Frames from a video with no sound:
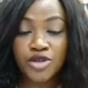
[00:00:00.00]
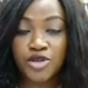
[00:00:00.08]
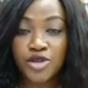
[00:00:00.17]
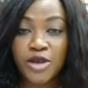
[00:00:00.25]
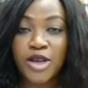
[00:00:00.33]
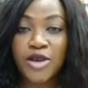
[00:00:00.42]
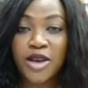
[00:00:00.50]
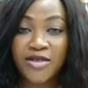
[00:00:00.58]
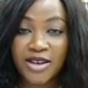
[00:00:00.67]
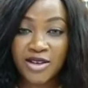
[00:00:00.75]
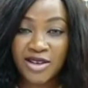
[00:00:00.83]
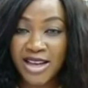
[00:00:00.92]
just to show that you
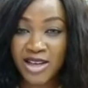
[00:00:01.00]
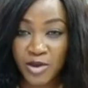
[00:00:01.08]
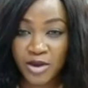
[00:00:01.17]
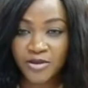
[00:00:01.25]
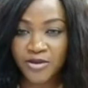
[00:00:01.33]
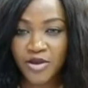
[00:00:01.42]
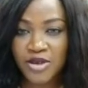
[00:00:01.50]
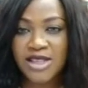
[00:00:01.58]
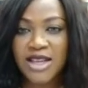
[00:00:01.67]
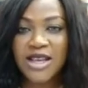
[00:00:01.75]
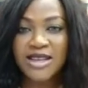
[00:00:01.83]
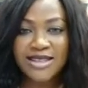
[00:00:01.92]
have adequate
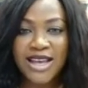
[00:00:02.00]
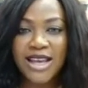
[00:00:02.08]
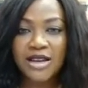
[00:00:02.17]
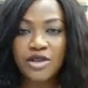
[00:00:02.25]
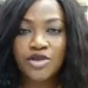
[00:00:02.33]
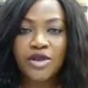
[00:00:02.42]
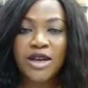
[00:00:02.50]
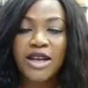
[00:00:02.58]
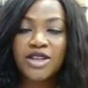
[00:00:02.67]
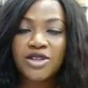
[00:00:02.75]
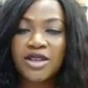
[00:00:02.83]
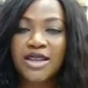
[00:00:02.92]
funds. Then you
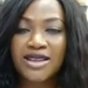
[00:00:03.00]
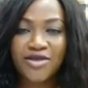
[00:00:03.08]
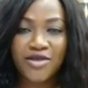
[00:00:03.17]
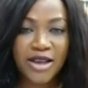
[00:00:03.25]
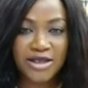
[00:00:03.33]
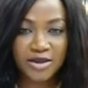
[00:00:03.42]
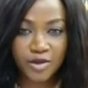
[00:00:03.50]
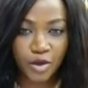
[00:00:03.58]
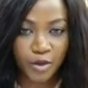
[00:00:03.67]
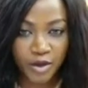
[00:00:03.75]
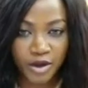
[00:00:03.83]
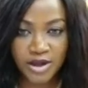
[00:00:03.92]
can actually invite
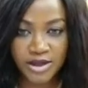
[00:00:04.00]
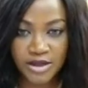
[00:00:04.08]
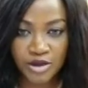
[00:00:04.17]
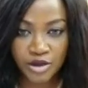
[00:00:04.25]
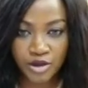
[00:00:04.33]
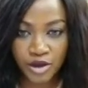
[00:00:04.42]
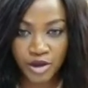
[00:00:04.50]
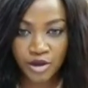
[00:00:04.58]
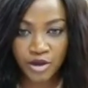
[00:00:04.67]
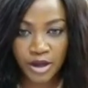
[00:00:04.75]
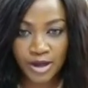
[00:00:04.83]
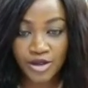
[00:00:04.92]
your parents
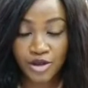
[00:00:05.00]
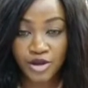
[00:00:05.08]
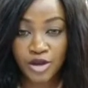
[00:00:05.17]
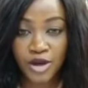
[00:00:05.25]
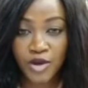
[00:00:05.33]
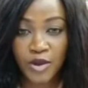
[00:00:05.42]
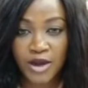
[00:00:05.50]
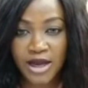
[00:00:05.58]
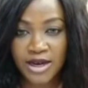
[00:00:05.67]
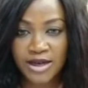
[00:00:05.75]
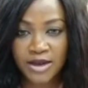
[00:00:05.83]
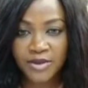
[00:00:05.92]
to join you in
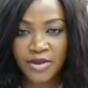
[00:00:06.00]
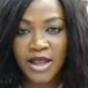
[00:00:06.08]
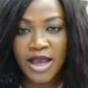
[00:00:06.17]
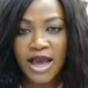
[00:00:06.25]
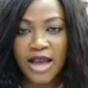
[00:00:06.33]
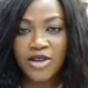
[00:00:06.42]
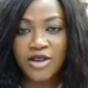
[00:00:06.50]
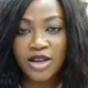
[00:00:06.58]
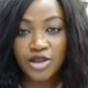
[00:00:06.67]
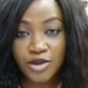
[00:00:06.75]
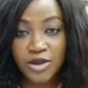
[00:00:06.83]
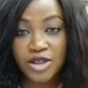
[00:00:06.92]
Canada, and you
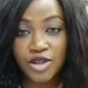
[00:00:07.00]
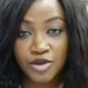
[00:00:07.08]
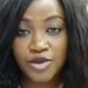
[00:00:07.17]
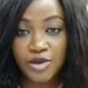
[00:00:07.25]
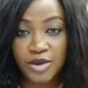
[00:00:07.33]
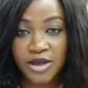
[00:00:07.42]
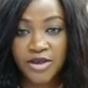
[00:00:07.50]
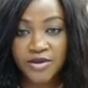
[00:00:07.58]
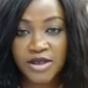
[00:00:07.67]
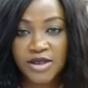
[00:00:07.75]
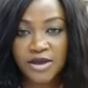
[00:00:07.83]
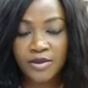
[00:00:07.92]
can do this through
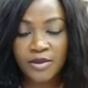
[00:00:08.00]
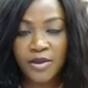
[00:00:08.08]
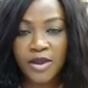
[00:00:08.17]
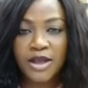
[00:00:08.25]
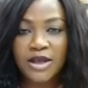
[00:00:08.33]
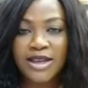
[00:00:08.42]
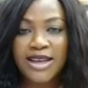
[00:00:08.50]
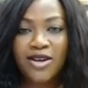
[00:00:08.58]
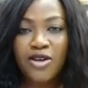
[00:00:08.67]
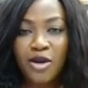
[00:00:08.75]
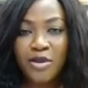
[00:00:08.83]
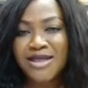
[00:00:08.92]
student visa. They
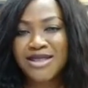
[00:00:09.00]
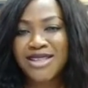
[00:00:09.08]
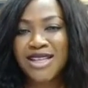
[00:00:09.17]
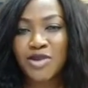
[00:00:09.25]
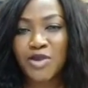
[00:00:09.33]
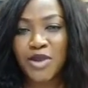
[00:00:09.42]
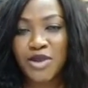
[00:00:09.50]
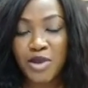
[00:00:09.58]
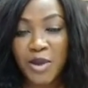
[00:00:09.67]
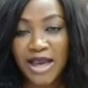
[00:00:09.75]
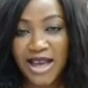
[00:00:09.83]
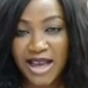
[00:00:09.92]
can come and settle
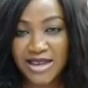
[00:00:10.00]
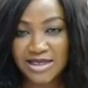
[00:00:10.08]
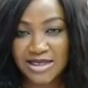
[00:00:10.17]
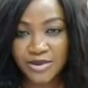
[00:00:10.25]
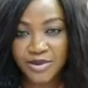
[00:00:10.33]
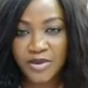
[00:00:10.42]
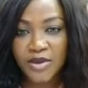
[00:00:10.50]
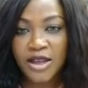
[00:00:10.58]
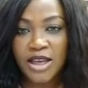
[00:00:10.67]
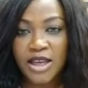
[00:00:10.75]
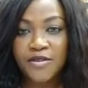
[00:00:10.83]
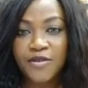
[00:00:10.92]
with you in Canada
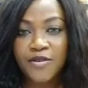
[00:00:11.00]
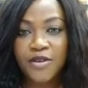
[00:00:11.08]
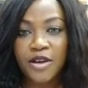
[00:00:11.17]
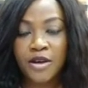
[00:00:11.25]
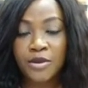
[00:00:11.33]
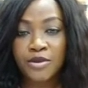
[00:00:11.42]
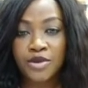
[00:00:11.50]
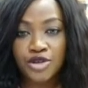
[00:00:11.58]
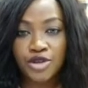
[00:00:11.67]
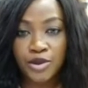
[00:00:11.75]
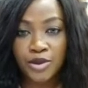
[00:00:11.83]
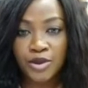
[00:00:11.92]
if
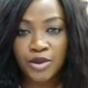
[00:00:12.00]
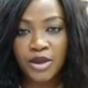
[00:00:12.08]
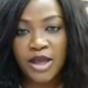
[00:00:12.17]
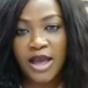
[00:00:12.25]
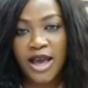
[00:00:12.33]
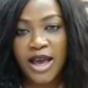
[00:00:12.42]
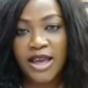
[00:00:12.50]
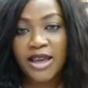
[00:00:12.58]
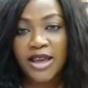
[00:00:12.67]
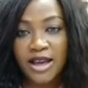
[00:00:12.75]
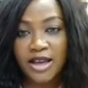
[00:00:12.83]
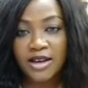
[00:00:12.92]
you are
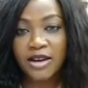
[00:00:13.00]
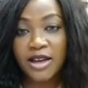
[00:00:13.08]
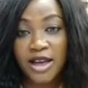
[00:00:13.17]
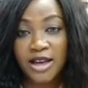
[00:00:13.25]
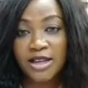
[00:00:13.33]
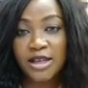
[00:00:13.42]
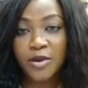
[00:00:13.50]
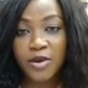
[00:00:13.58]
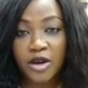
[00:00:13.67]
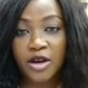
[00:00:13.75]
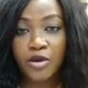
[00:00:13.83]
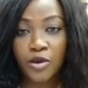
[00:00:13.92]
a
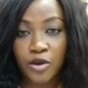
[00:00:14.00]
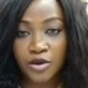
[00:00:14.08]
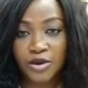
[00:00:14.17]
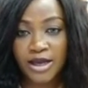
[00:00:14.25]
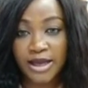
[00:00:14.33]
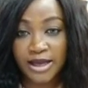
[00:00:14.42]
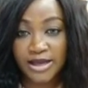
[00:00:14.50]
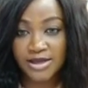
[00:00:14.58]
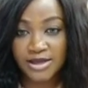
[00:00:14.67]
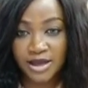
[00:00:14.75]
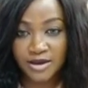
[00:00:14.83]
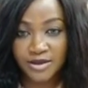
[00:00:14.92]
Canada PR holder, like
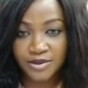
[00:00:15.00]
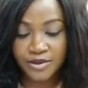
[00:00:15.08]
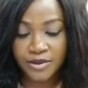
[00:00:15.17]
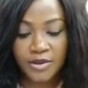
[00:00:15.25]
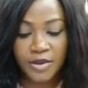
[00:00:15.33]
I said.